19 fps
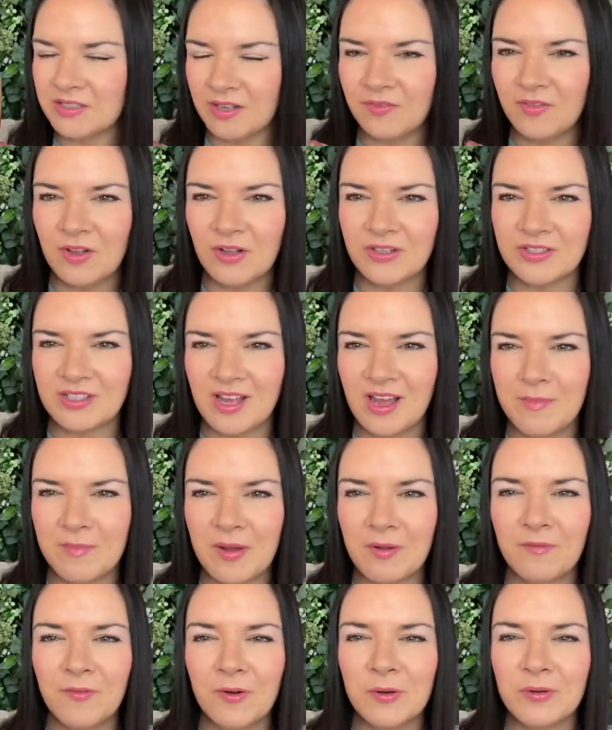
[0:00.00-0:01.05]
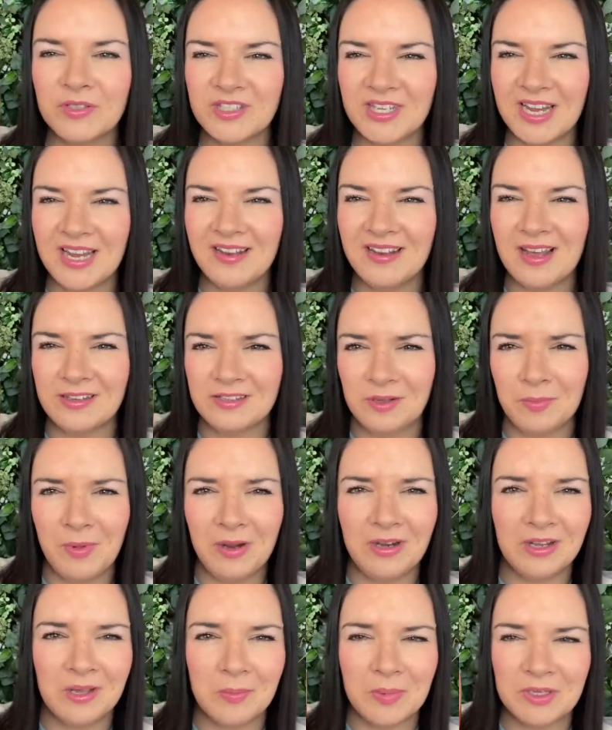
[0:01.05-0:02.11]
I've got a fruit tea in there, so it might
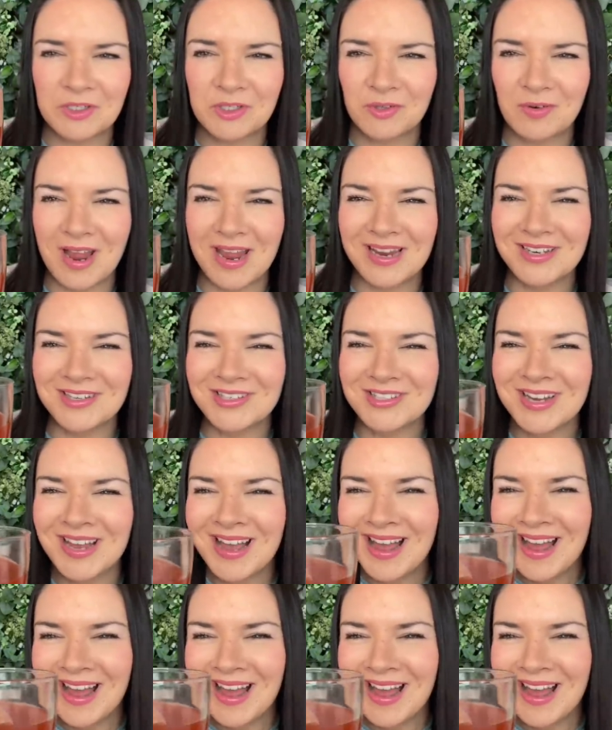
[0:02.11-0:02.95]
look a bit strange.